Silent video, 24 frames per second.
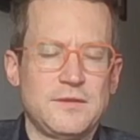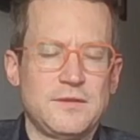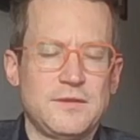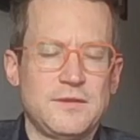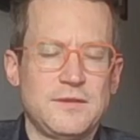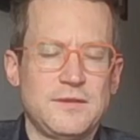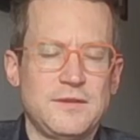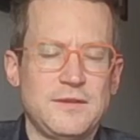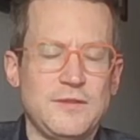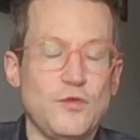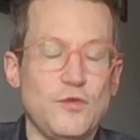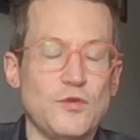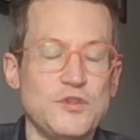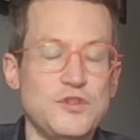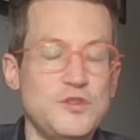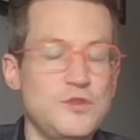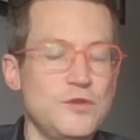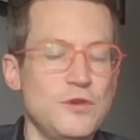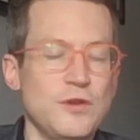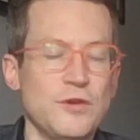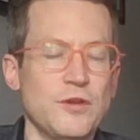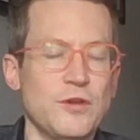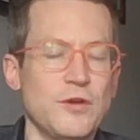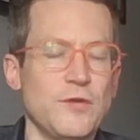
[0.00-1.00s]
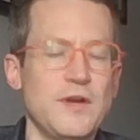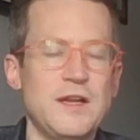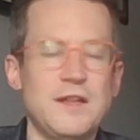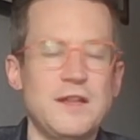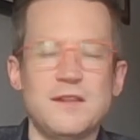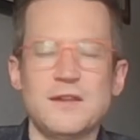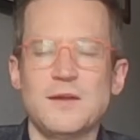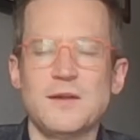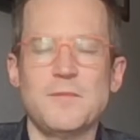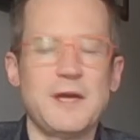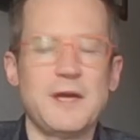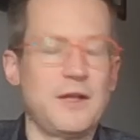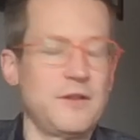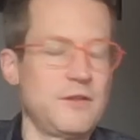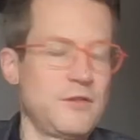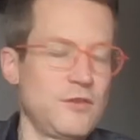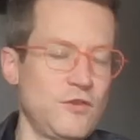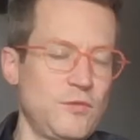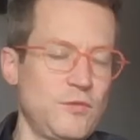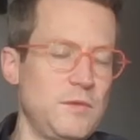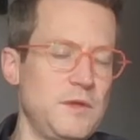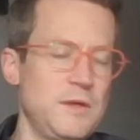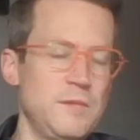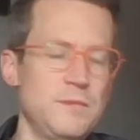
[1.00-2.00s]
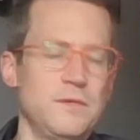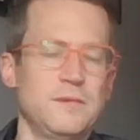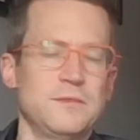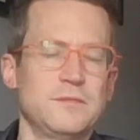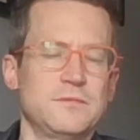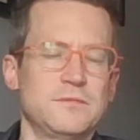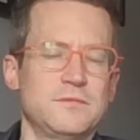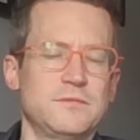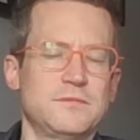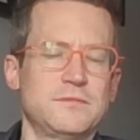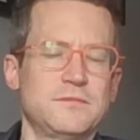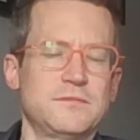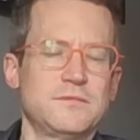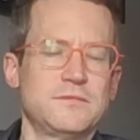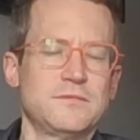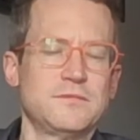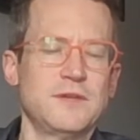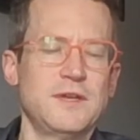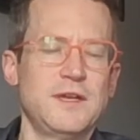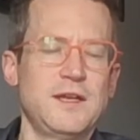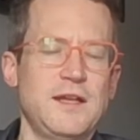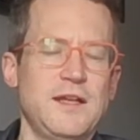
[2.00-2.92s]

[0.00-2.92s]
And of course, you don't know anything about those people, right?